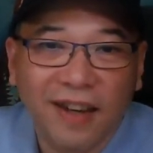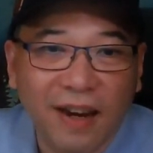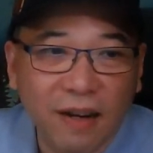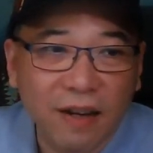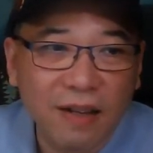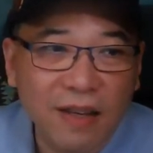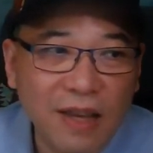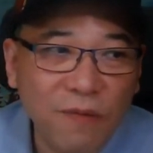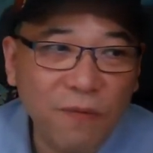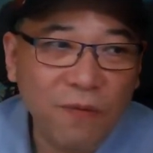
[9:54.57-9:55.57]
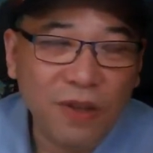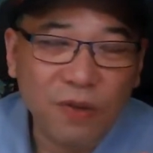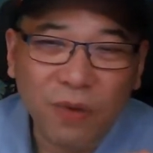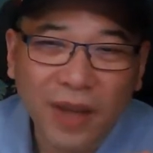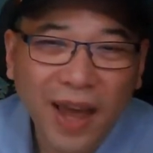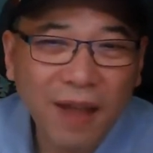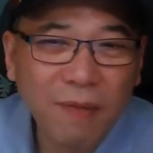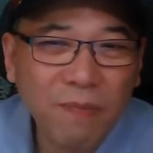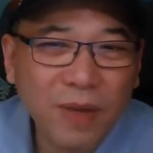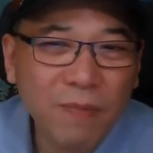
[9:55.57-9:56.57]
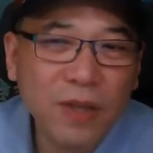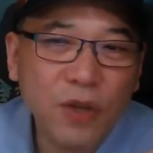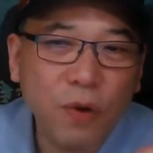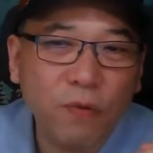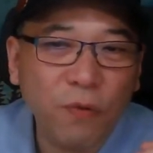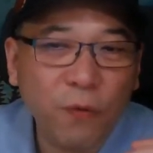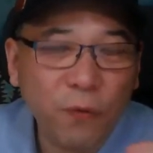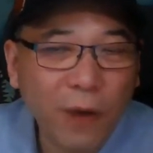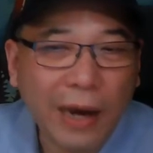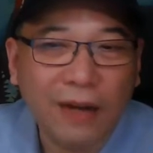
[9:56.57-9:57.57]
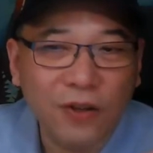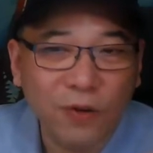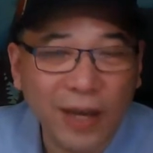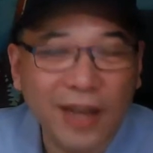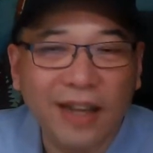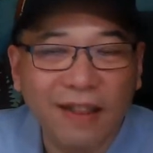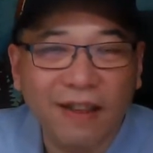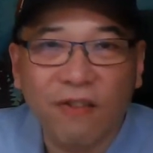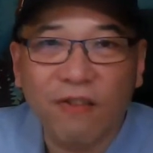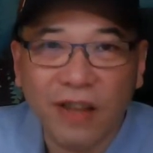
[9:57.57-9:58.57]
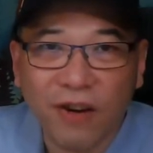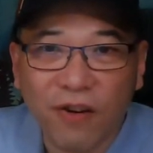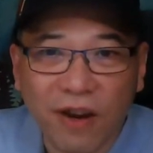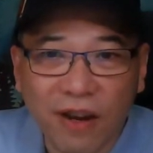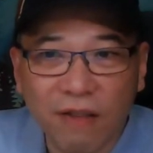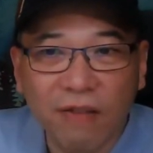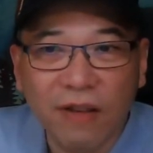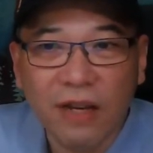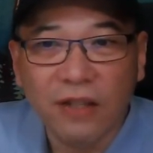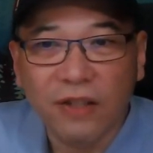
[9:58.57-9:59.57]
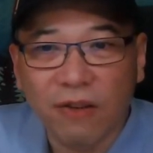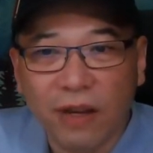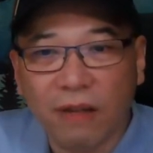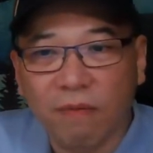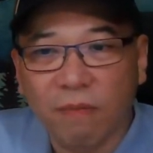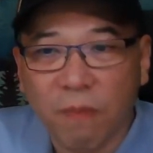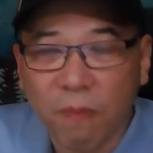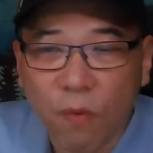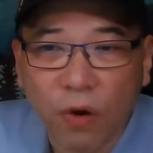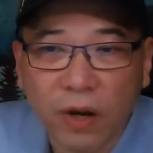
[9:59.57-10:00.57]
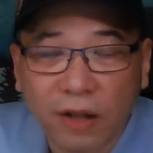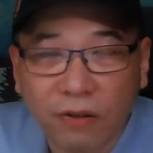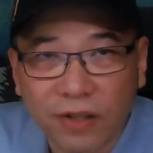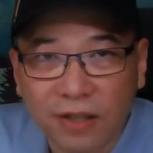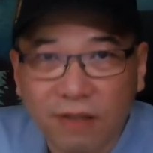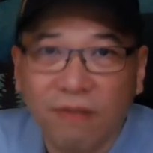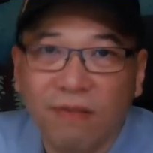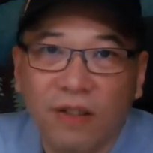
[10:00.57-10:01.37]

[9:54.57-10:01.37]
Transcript: And then you have to fight to get another layer in to get more colors in.